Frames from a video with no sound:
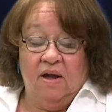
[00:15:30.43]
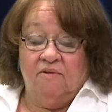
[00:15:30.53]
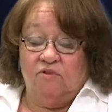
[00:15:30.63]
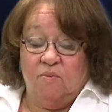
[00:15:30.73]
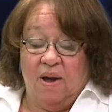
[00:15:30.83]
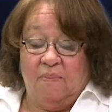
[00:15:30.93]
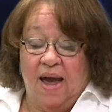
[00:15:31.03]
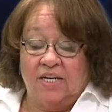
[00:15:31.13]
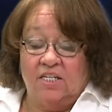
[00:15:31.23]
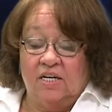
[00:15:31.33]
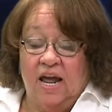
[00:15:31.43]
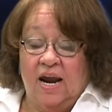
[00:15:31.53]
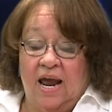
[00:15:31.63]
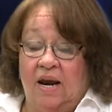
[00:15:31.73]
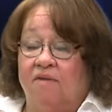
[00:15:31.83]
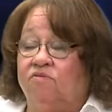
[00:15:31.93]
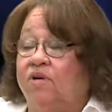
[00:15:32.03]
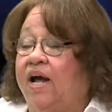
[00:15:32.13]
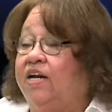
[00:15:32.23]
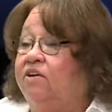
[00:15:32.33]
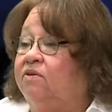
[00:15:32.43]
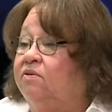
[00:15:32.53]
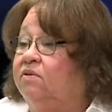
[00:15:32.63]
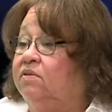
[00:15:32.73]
for my passion, and I love what I do.